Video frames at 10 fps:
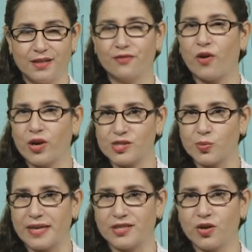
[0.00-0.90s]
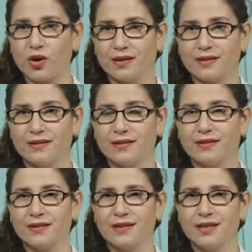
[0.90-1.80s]
The voice went on,
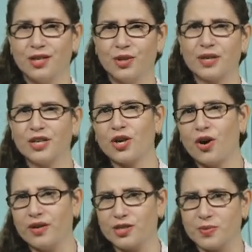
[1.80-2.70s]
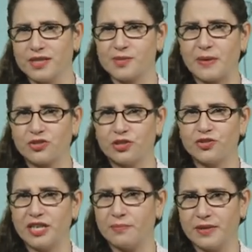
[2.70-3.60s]
You can cure it with a special
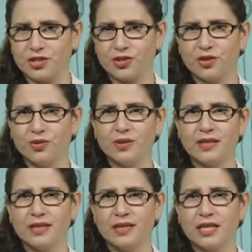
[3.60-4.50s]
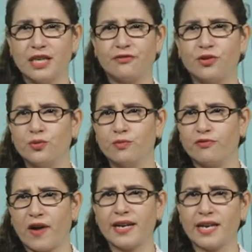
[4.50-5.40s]
treatment, you know if you
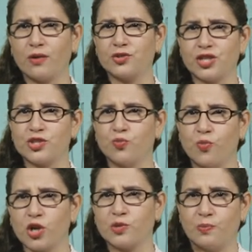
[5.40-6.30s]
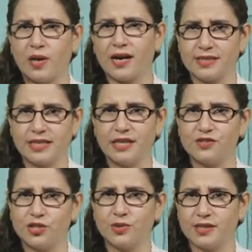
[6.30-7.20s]
find out just what plant
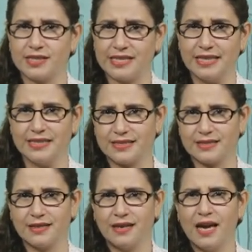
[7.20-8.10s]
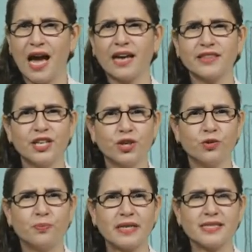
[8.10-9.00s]
gives you the disease. I think
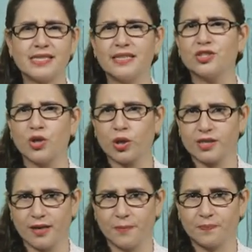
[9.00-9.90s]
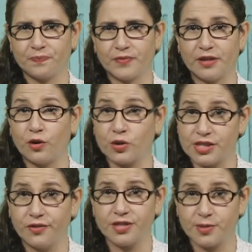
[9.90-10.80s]
you'd better see a doctor if you're
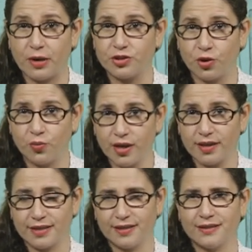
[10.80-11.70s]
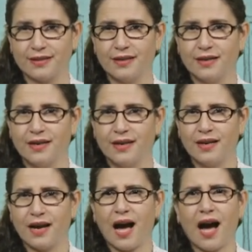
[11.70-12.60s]
serious about your work.
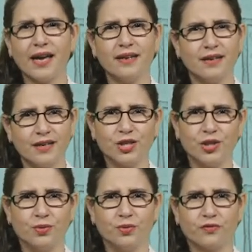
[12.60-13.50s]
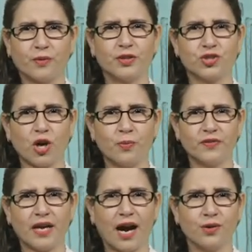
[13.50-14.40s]
I heard you from the top
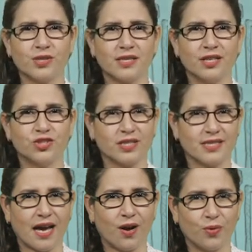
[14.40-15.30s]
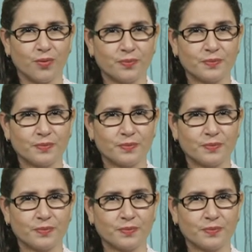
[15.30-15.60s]
of the house just now.